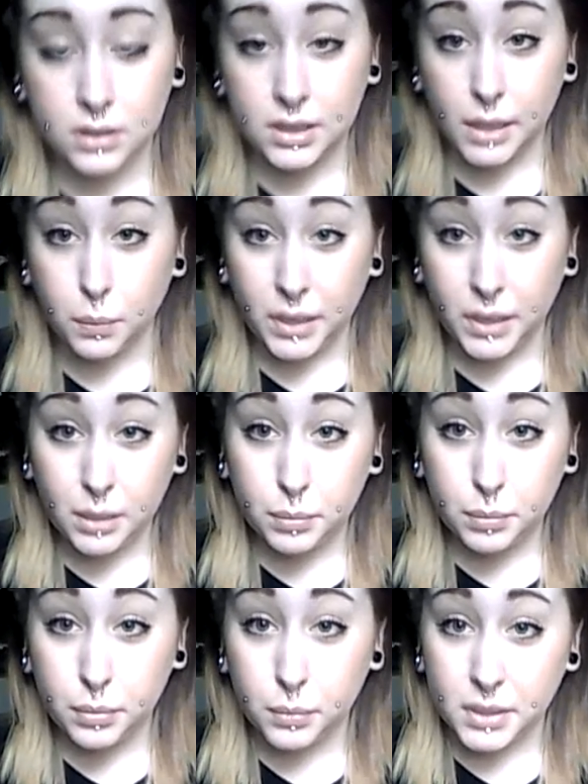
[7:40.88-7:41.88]
They
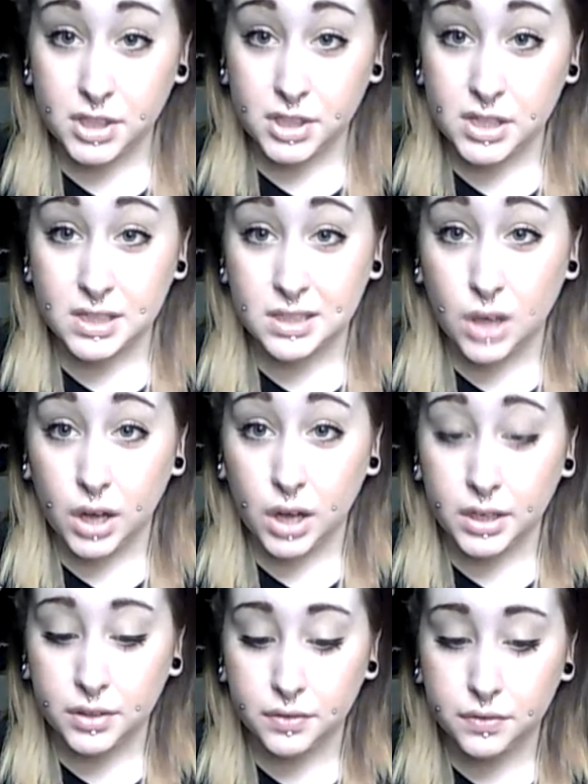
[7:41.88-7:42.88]
weep, which is
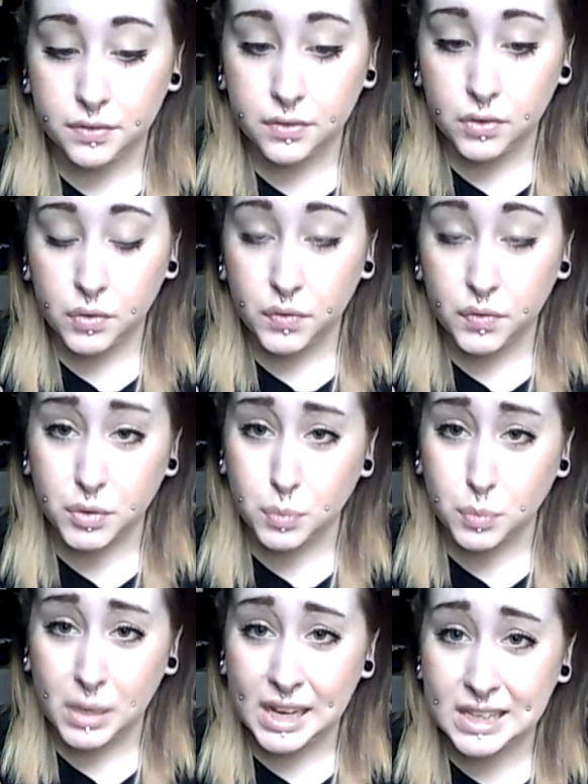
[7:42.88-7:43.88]
kind of
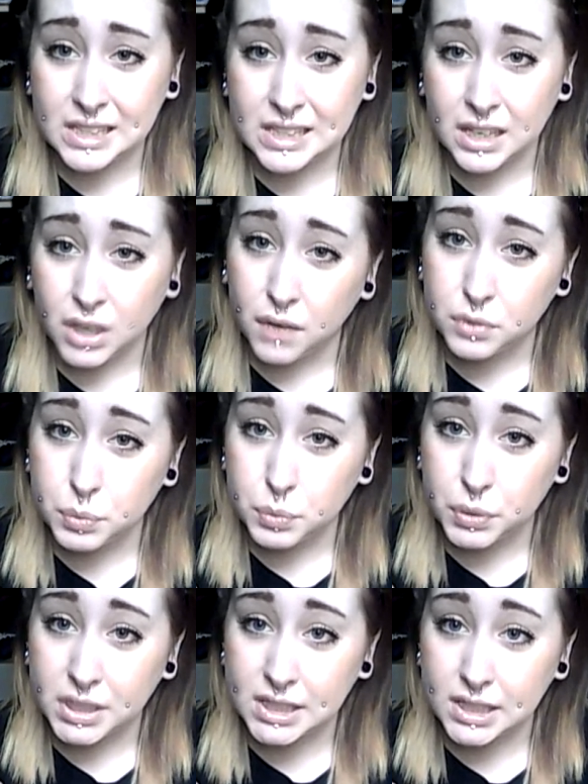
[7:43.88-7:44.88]
feels weird and
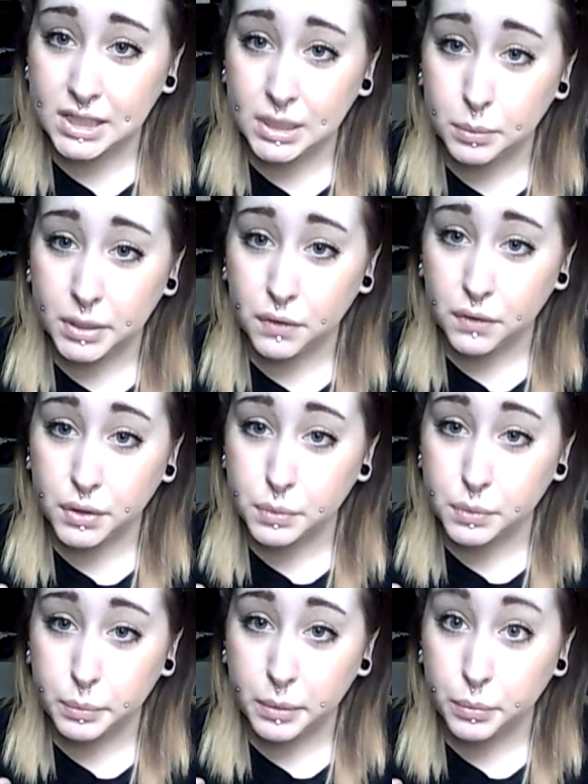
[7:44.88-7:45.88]
uncomfortable and is a little bit
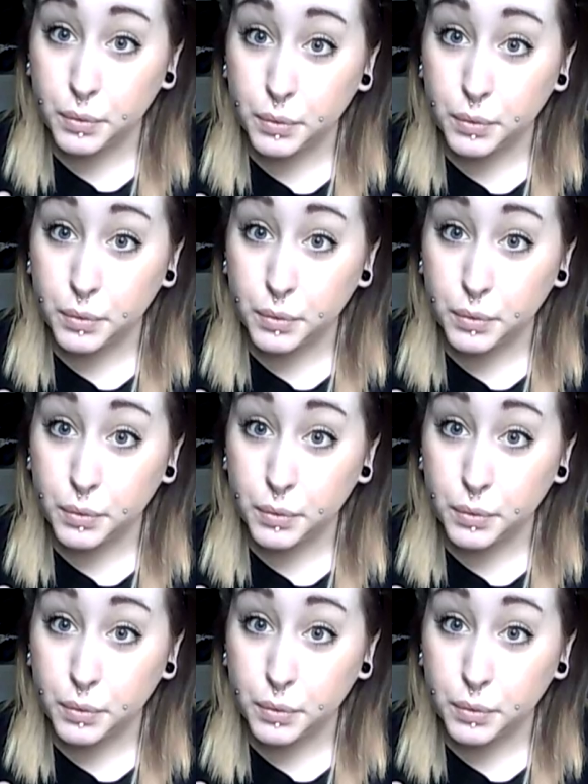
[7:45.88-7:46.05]
gross when people